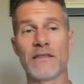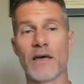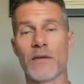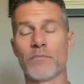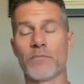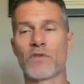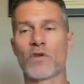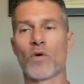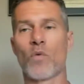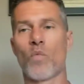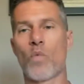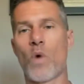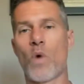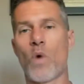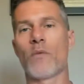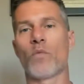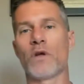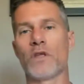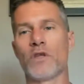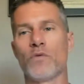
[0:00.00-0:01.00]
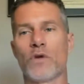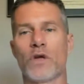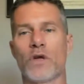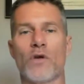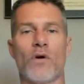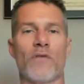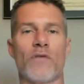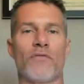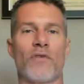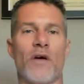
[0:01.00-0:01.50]
them to want what you can
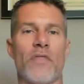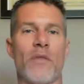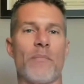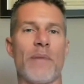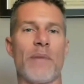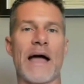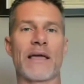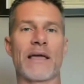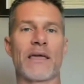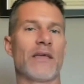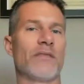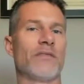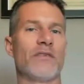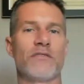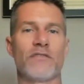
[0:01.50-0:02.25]
offer on the back end?